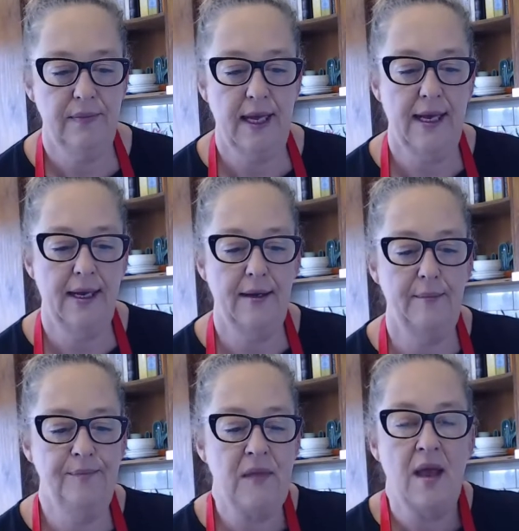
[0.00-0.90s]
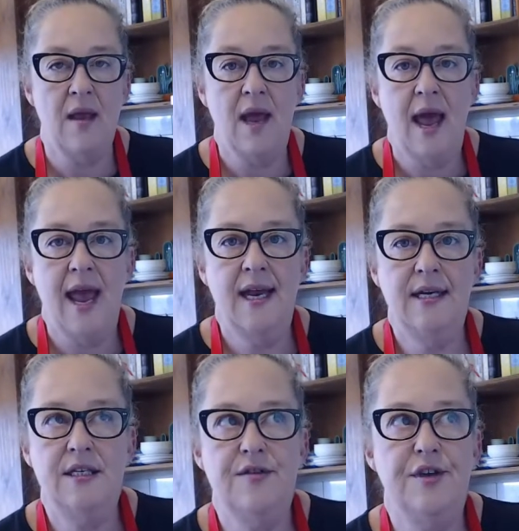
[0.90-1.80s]

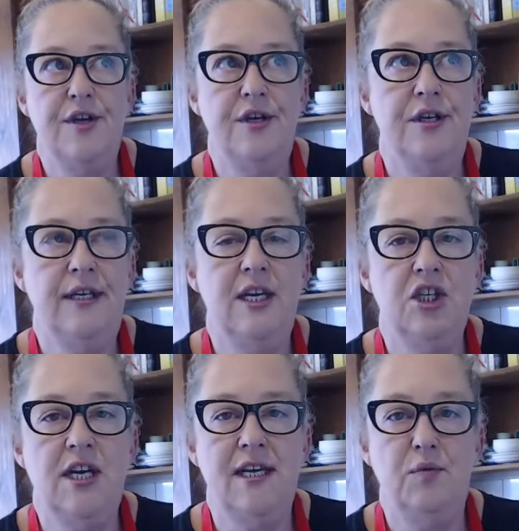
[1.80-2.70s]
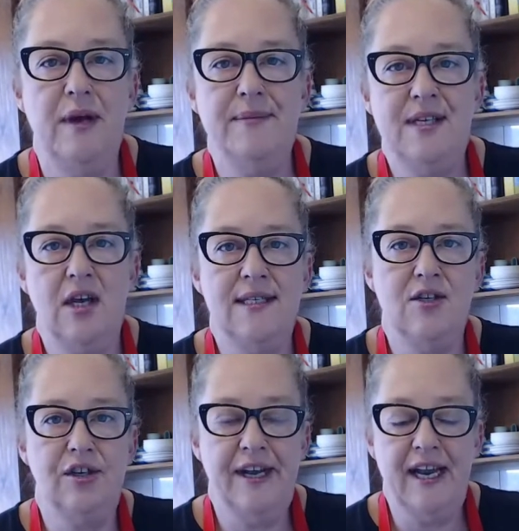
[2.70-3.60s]
And the KitchenAid website's
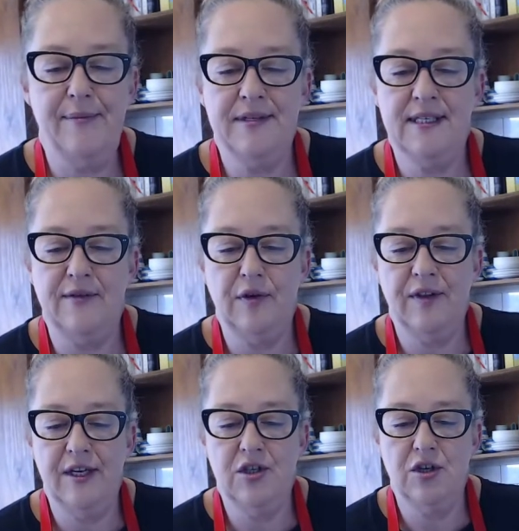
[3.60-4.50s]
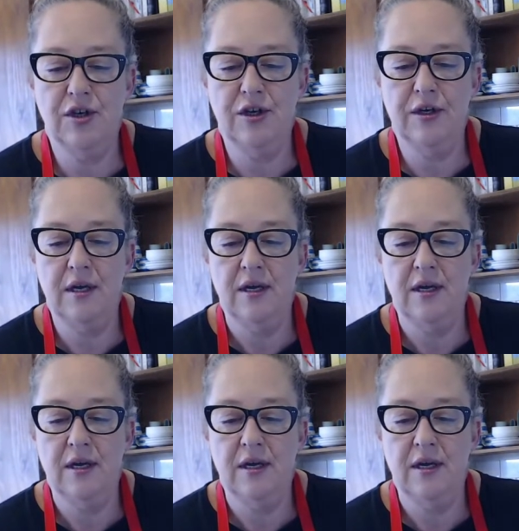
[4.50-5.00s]
got a heap of stuff on there too.